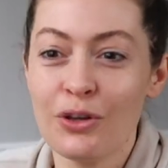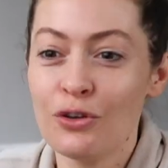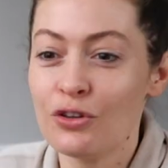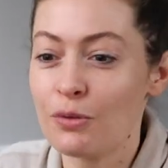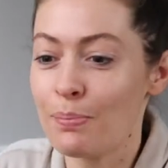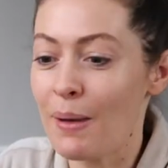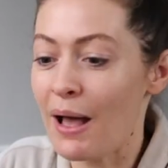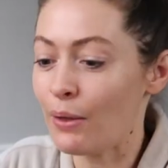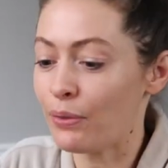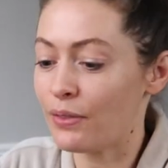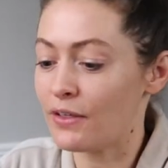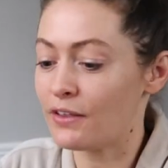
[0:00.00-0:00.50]
gonna use
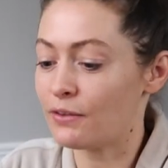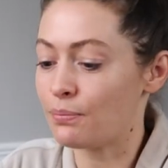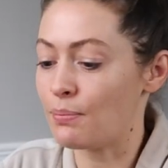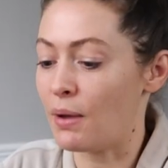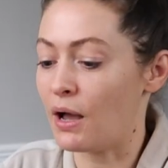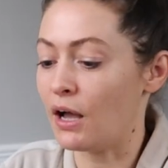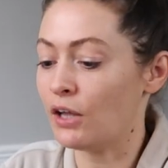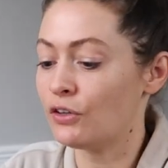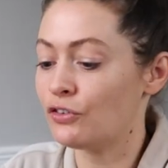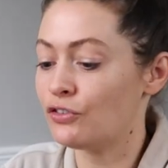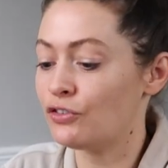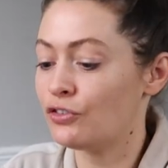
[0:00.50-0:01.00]
about this
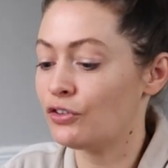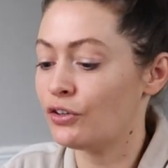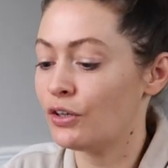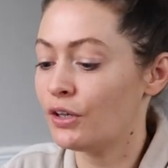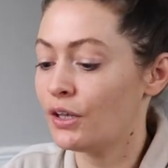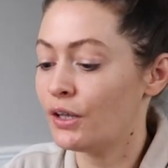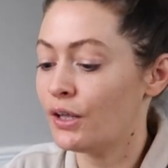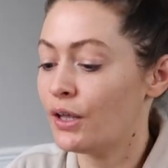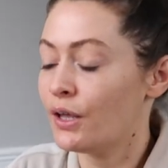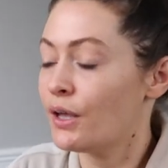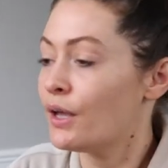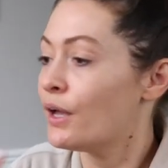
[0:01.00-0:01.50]
much
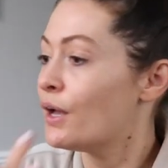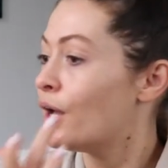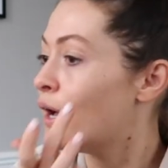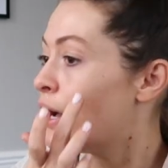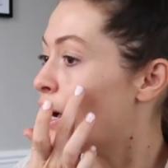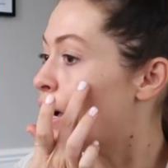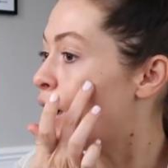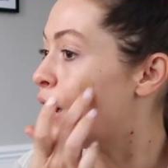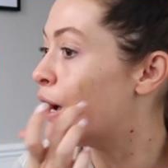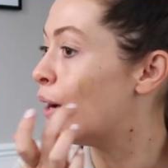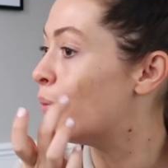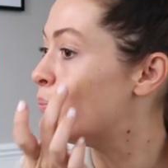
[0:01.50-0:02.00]

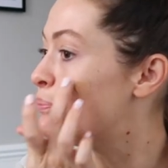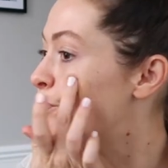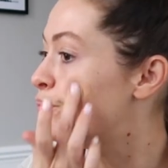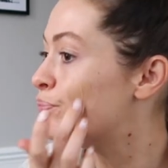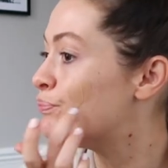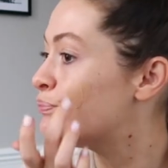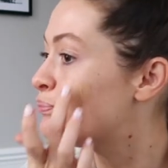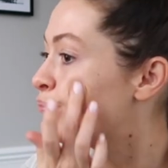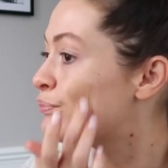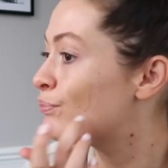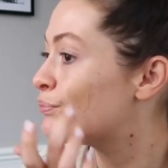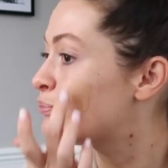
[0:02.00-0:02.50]

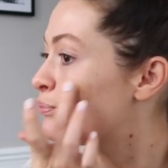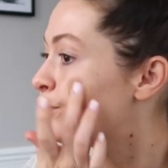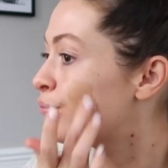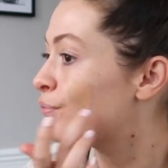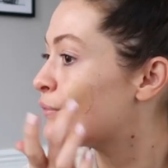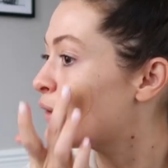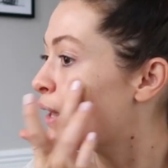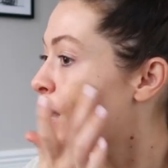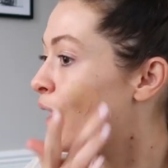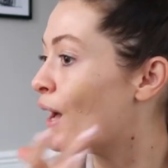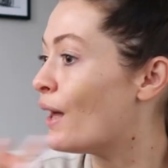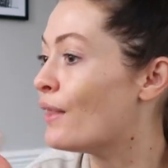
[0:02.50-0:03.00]
um,
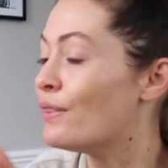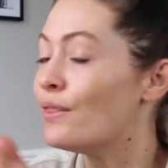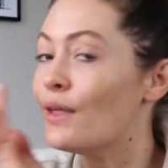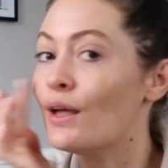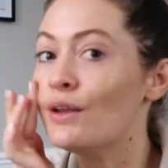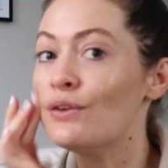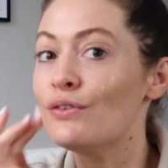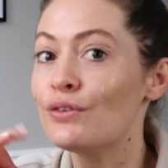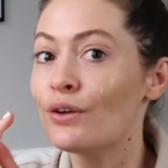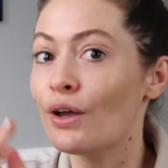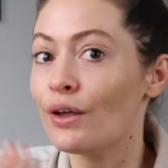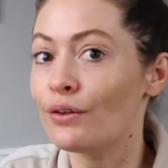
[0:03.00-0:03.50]
and
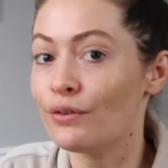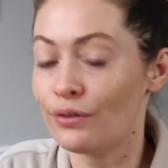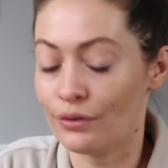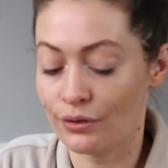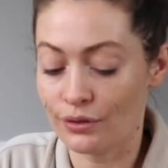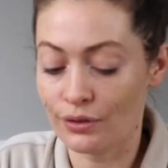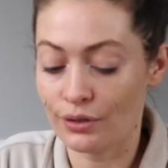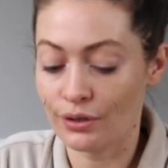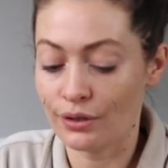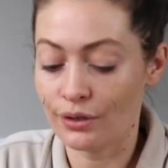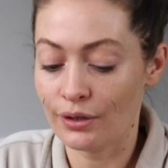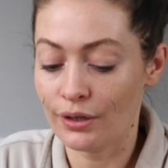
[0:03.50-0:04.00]
then
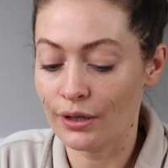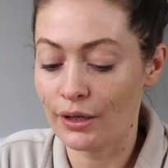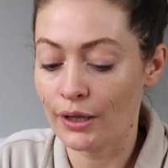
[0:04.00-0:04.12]
just